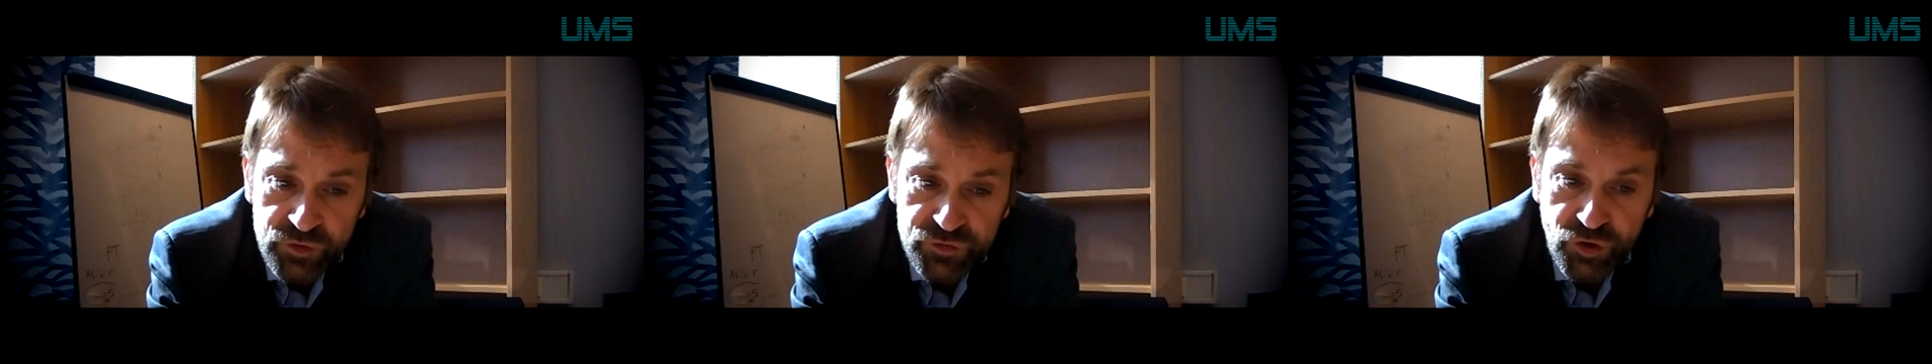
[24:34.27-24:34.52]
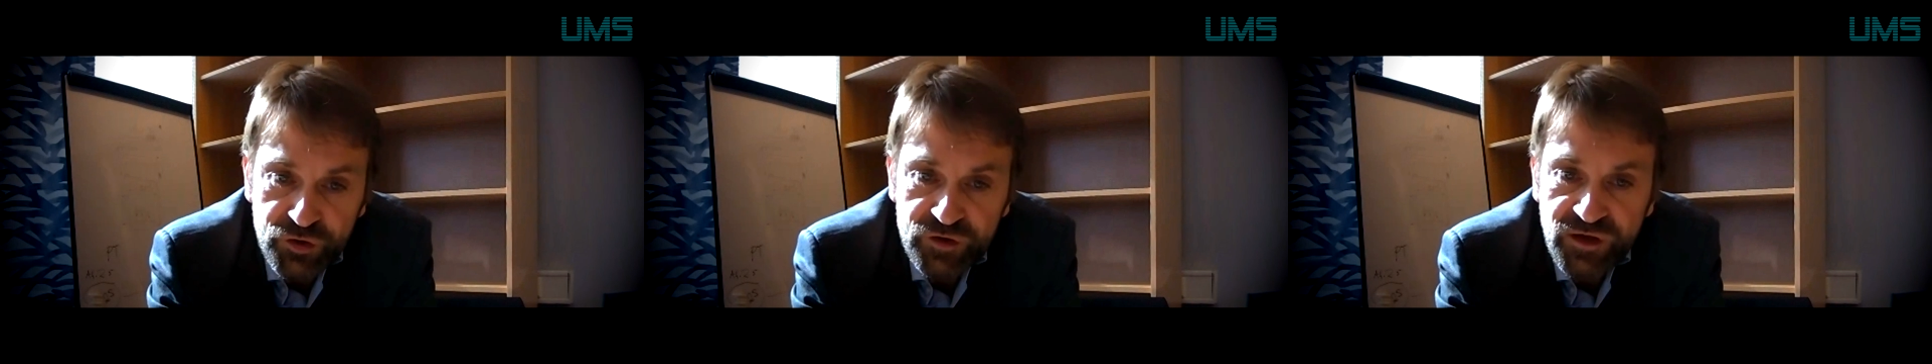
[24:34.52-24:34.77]

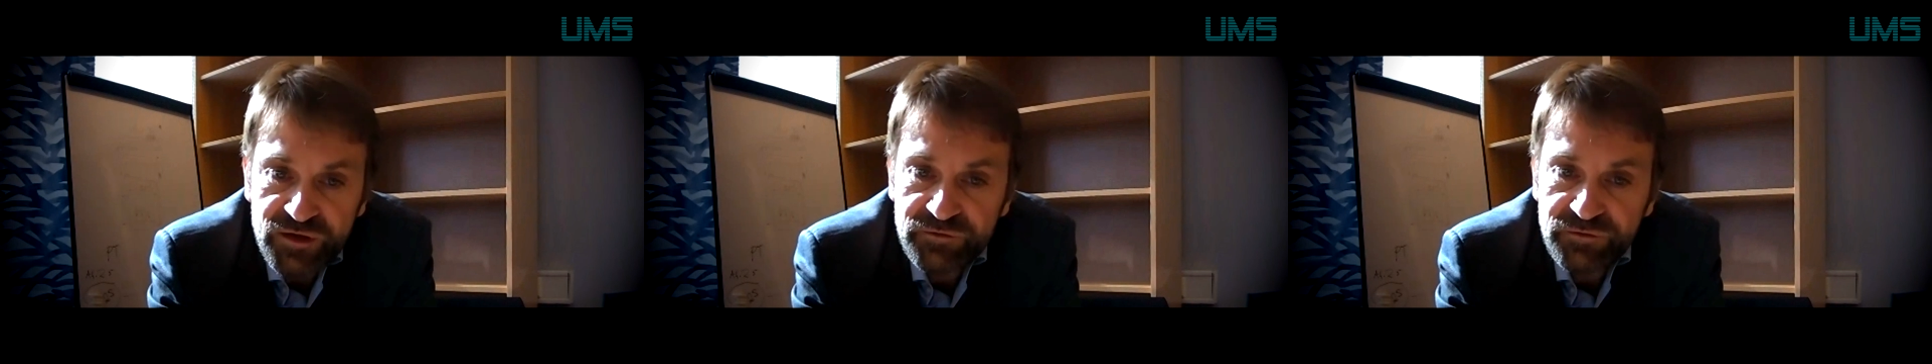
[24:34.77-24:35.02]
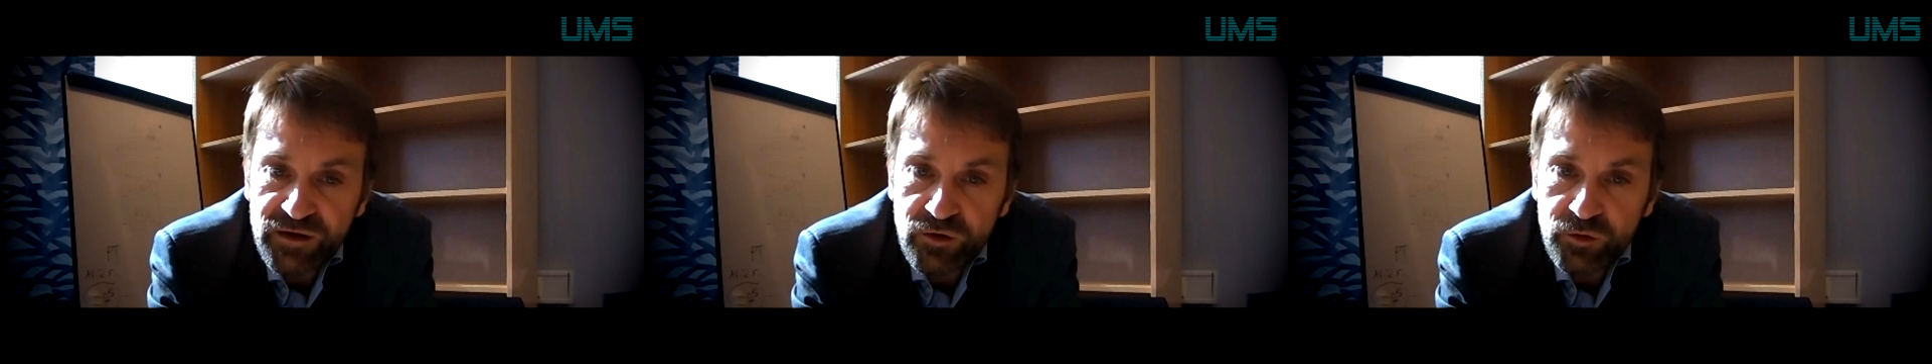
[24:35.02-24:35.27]
jointly
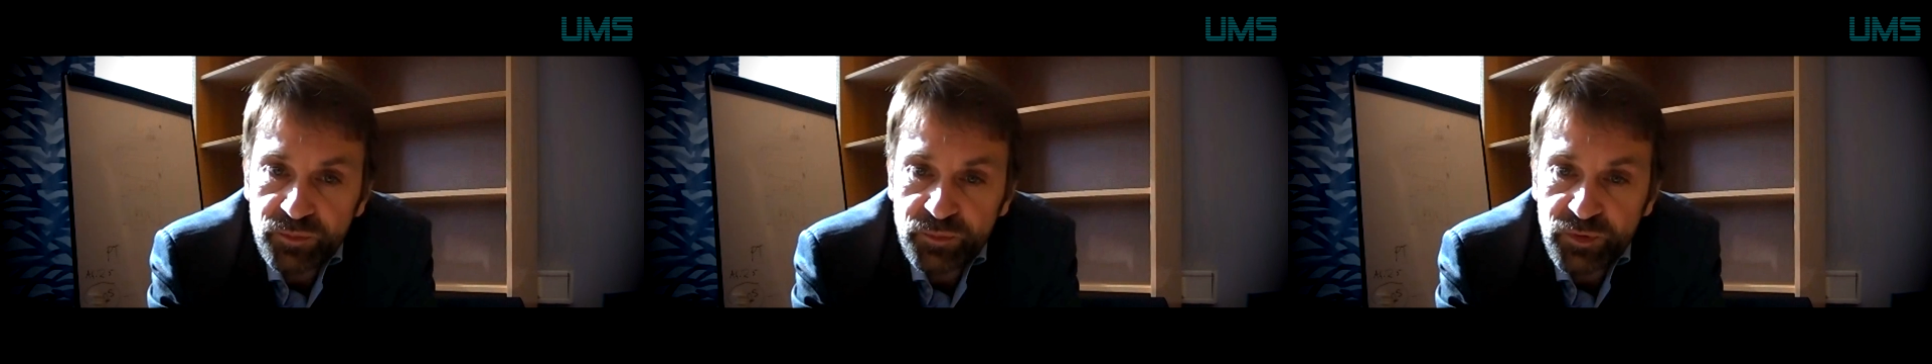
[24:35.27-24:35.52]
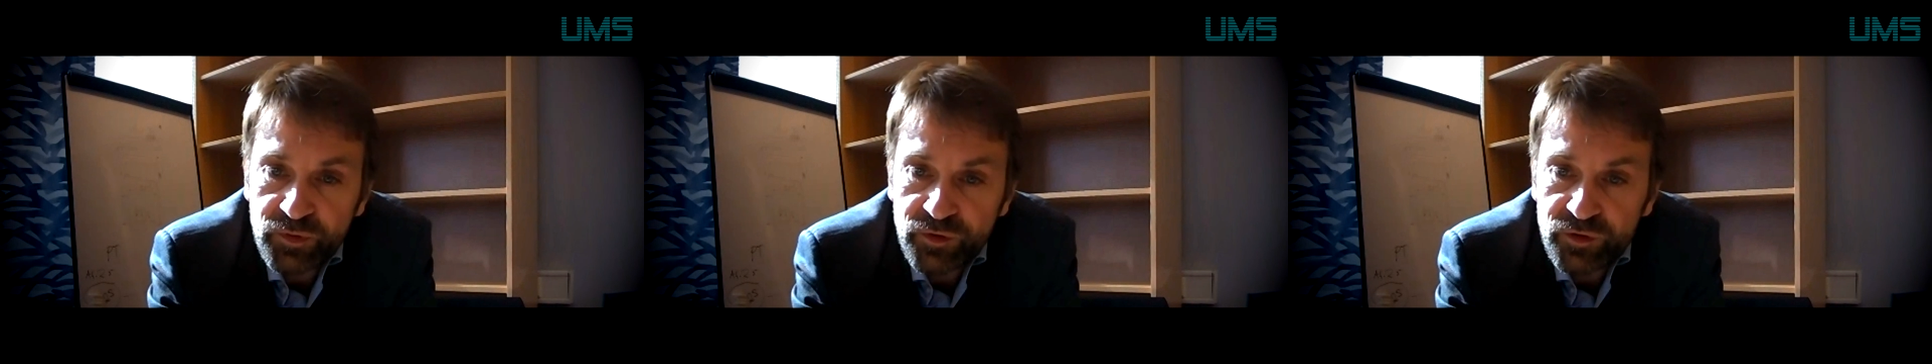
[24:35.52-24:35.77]
develop
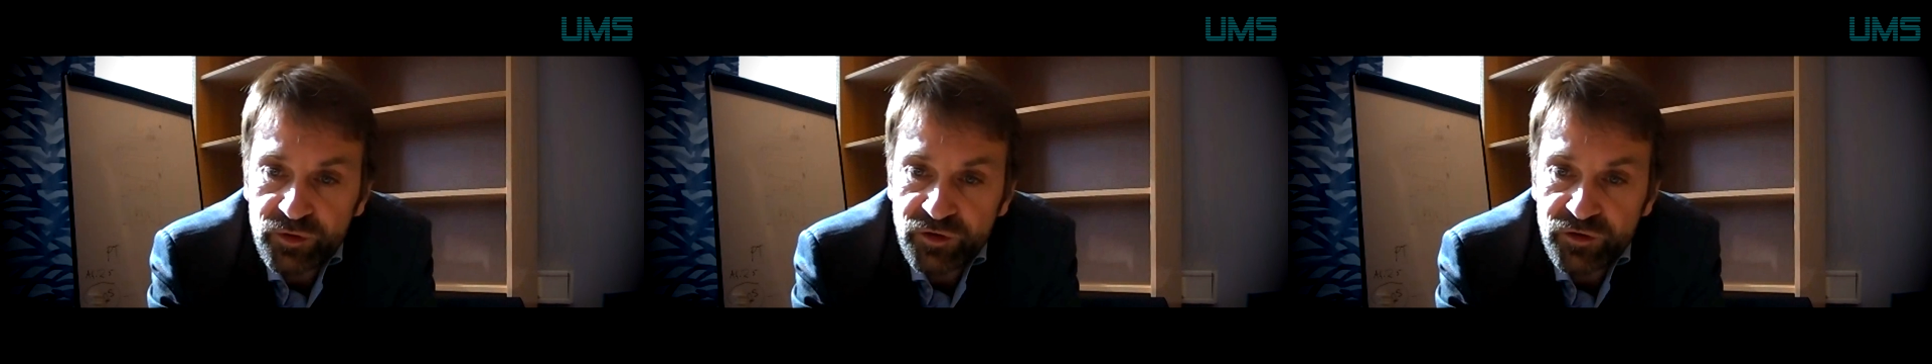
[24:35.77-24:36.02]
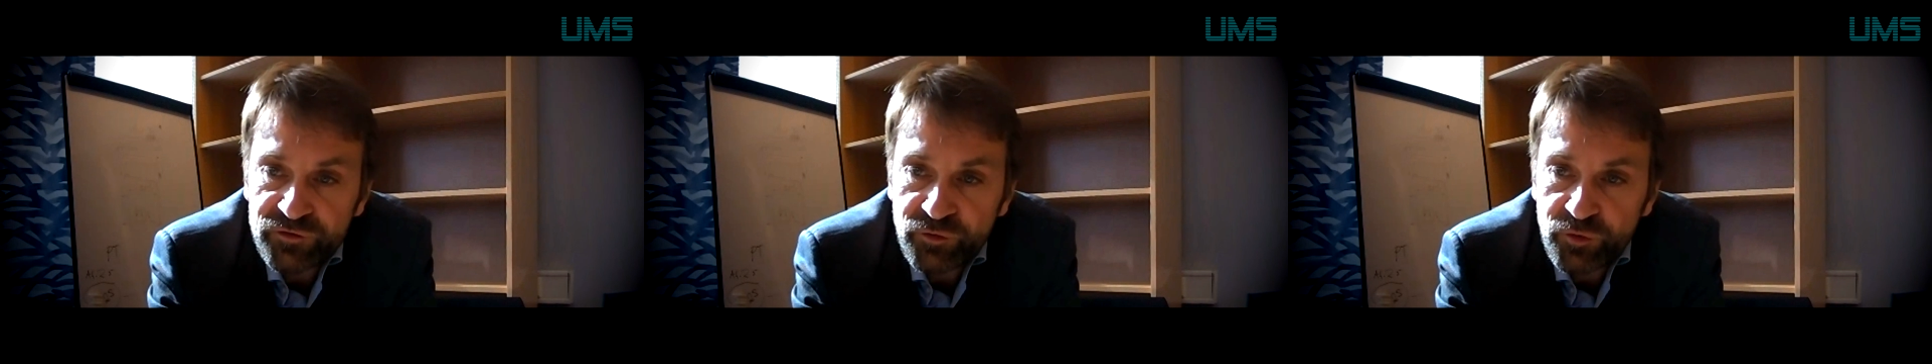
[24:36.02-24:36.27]
the
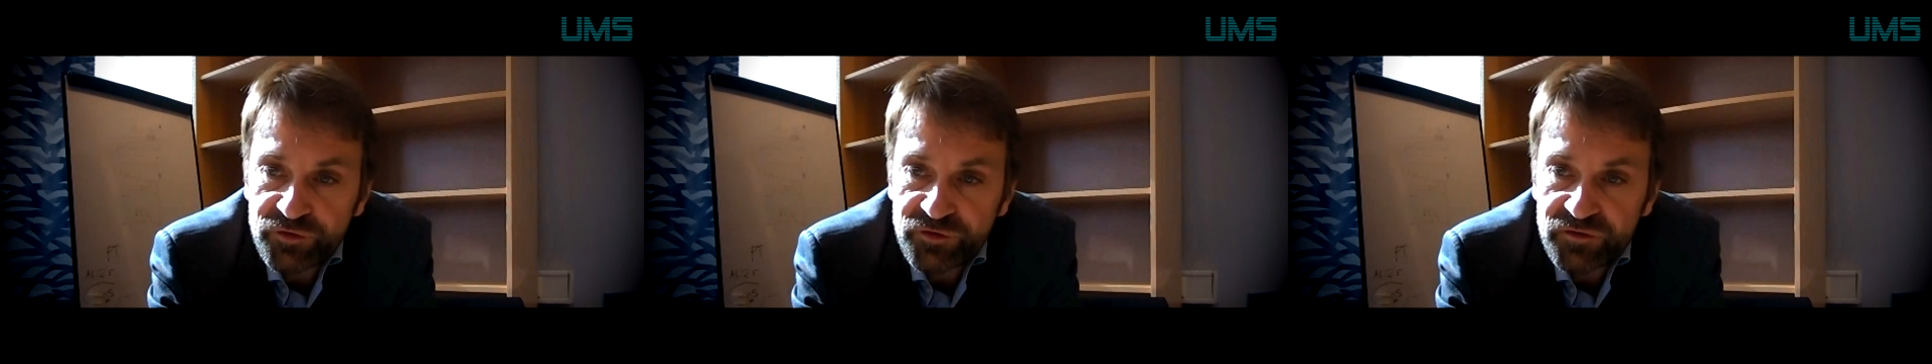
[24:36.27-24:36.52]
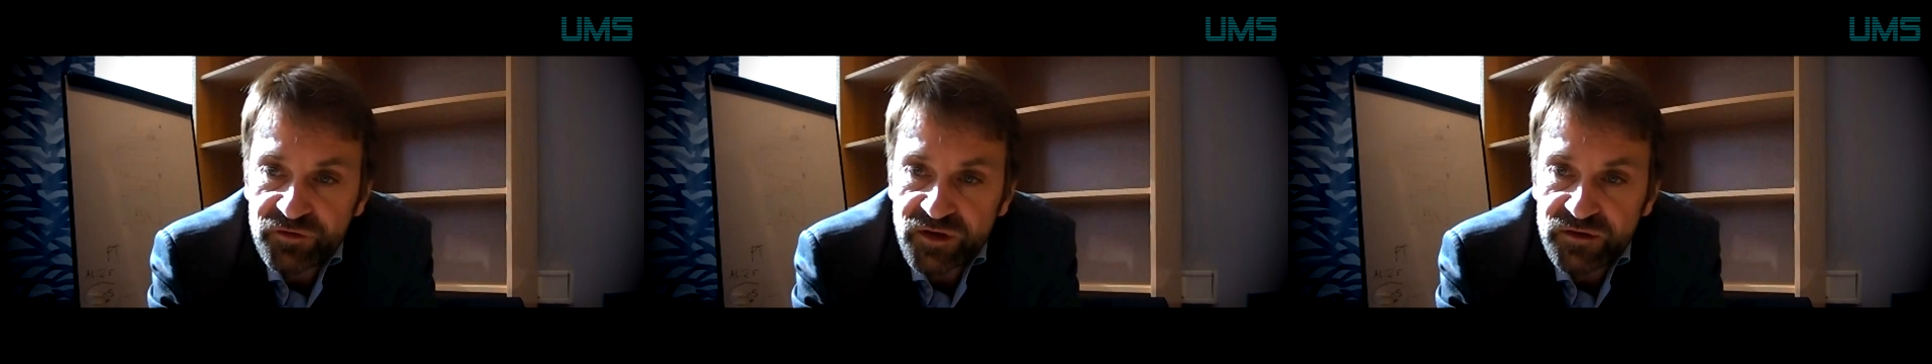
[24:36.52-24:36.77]

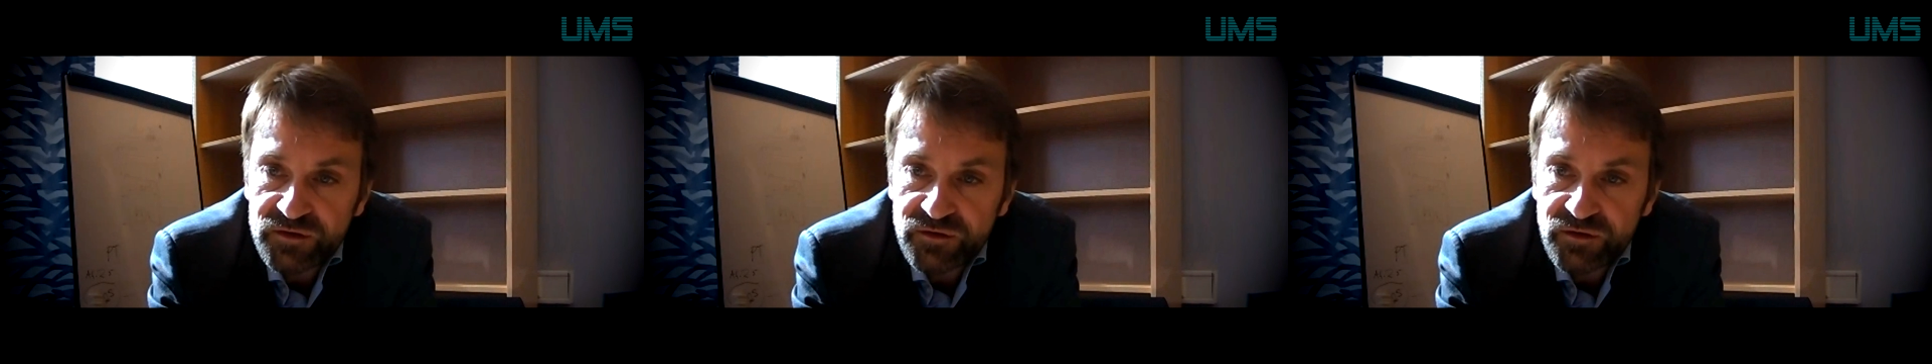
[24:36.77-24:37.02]
resources in